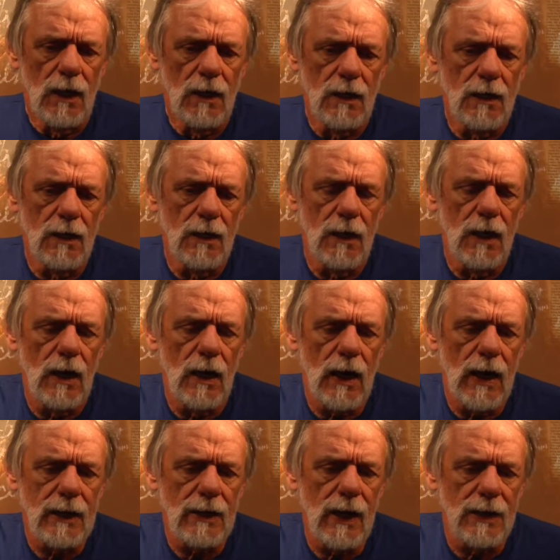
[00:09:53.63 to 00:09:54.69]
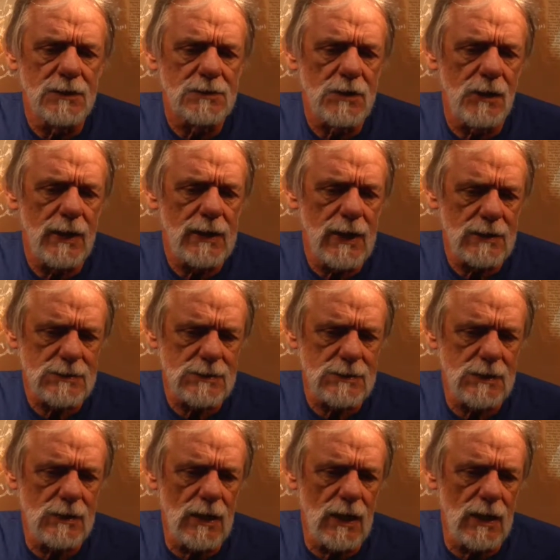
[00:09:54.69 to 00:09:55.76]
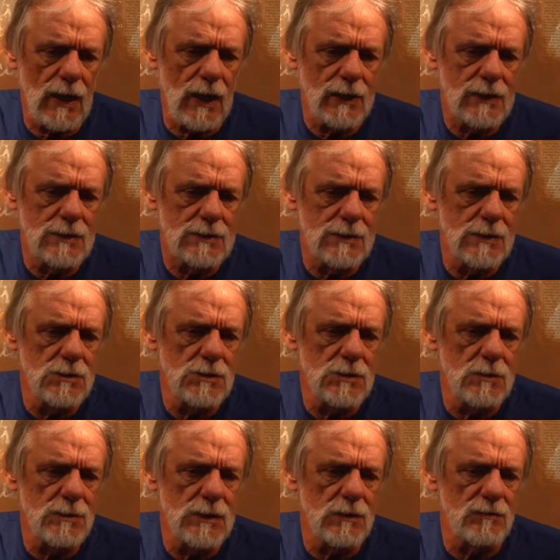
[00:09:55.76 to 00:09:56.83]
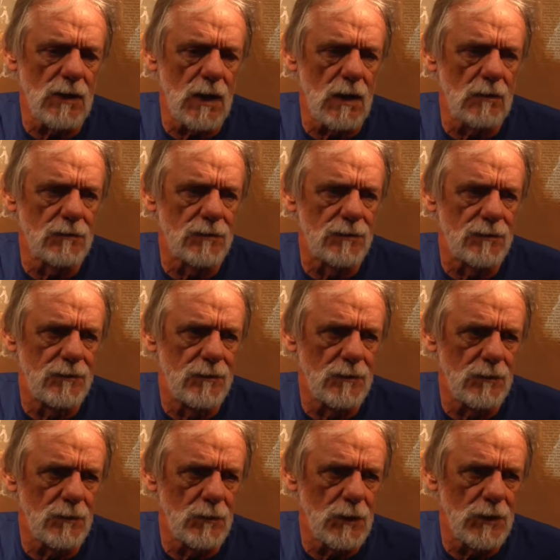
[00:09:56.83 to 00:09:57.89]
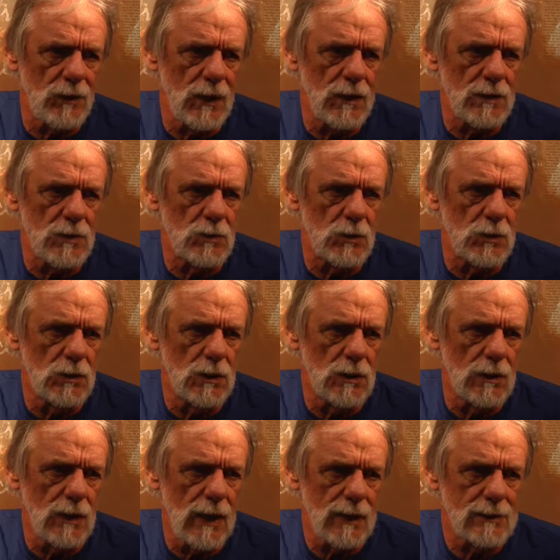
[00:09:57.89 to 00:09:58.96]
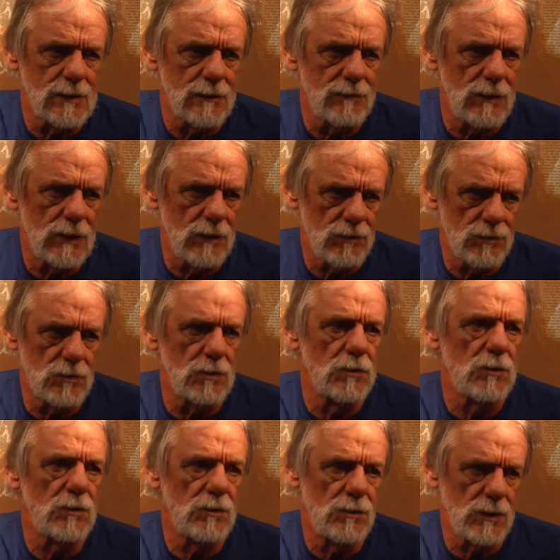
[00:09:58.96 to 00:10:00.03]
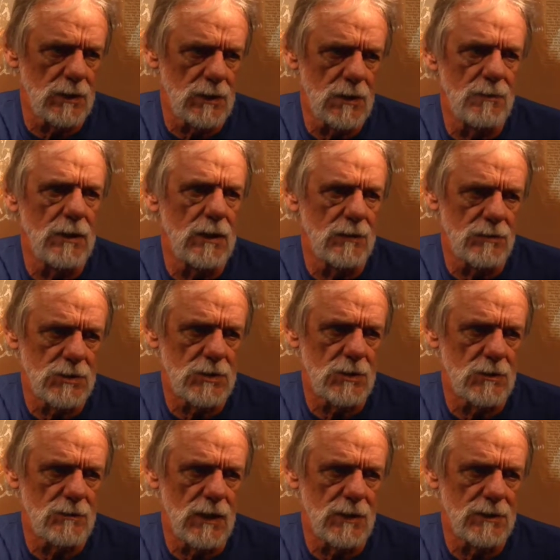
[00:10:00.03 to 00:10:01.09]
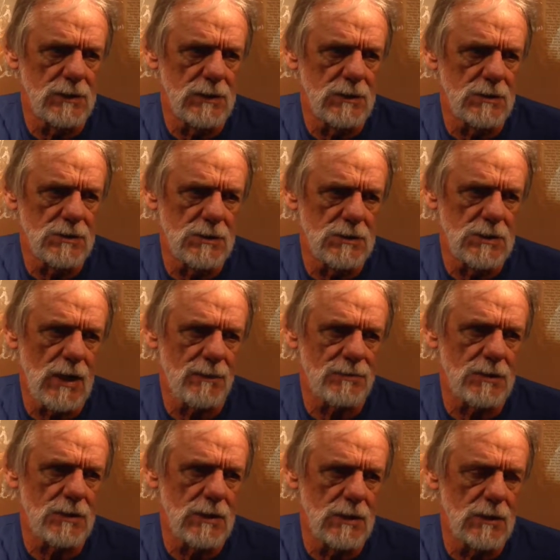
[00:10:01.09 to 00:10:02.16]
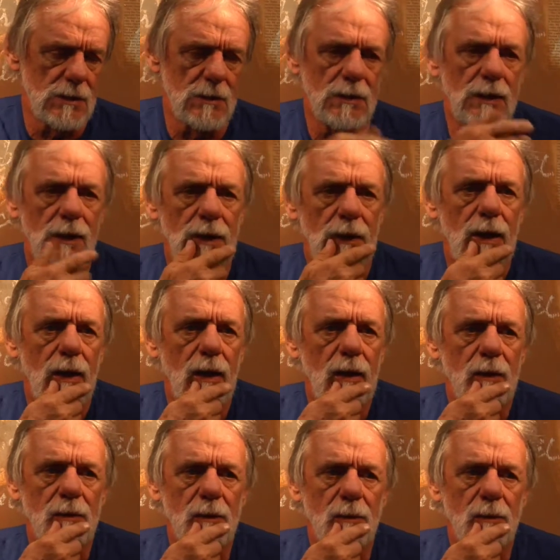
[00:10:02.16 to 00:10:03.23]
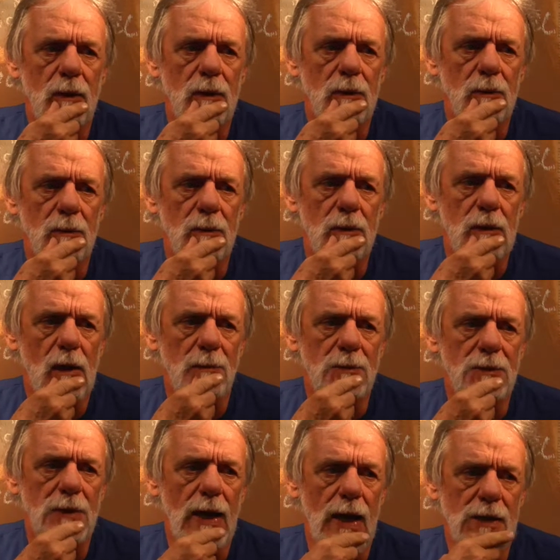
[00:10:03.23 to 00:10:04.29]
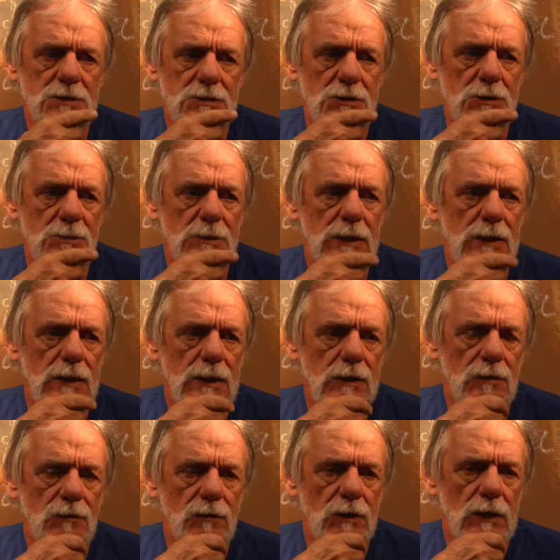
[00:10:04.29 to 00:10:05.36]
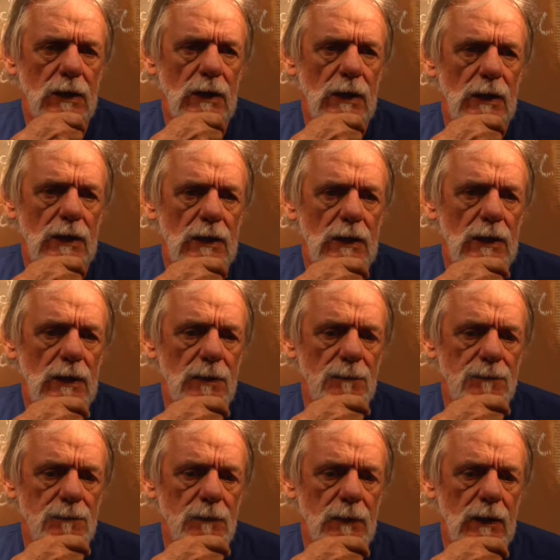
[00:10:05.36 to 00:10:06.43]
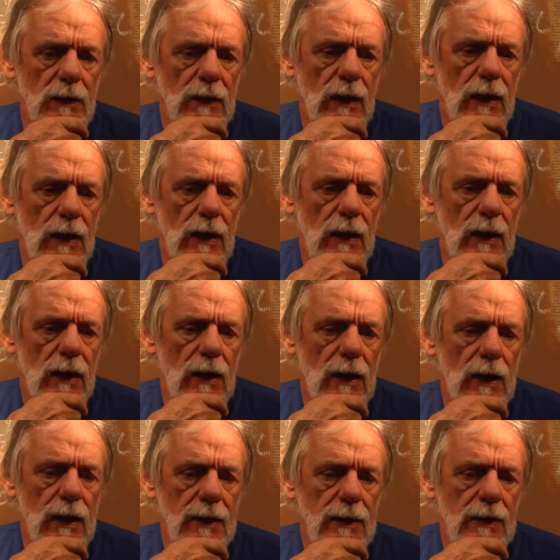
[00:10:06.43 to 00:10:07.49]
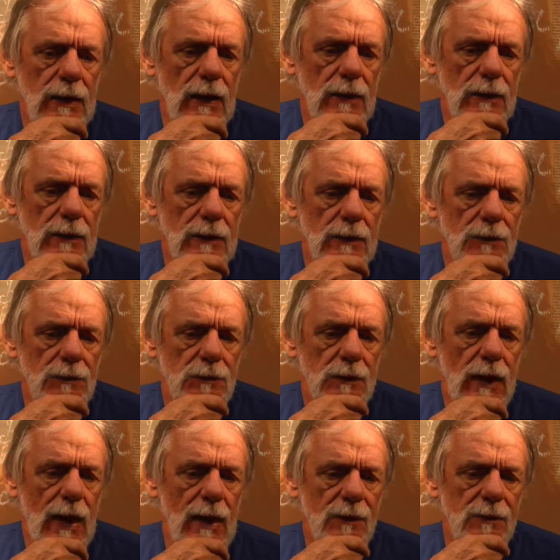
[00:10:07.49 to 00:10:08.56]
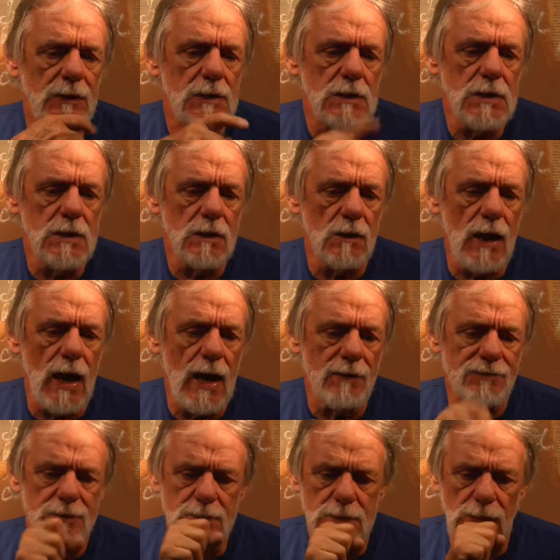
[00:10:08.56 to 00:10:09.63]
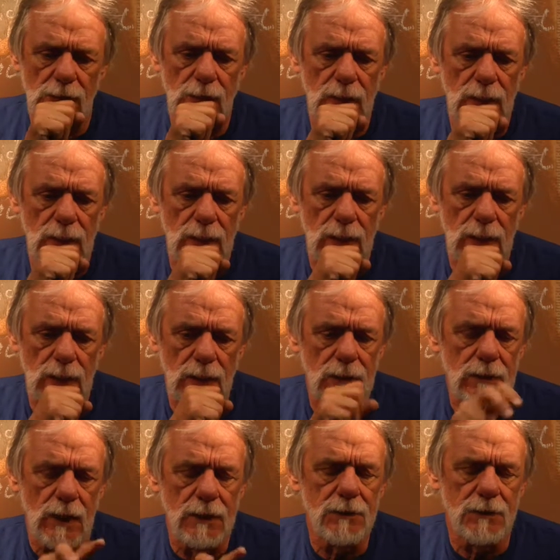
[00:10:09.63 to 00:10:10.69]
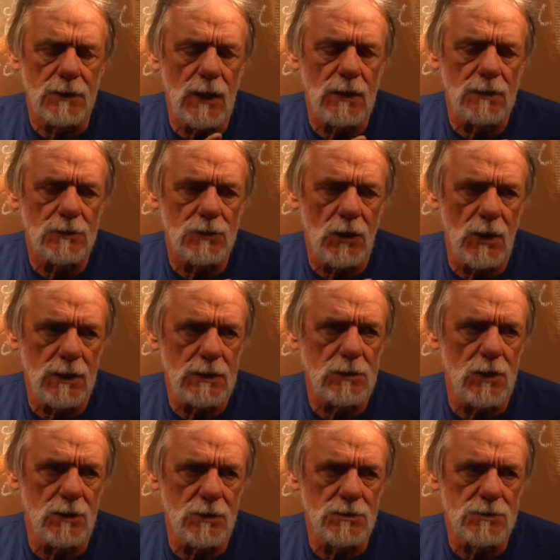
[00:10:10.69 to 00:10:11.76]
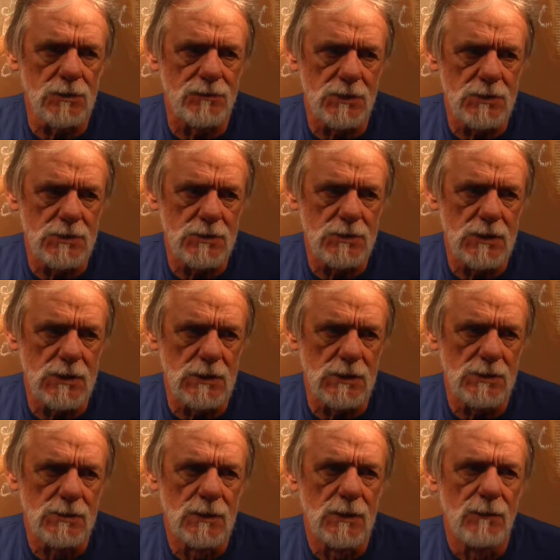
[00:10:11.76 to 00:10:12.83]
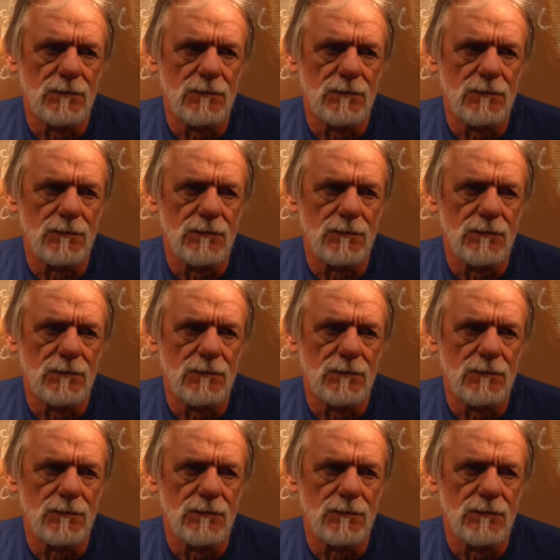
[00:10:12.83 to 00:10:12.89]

I, I, so I guess the, I, I continued to be involved with anti-war activity through the Committee of Returned Volunteers, the chapter here, and, and, and there were a couple national meetings. Um, I the year after uh, I, I, taught at Cardozo for two years,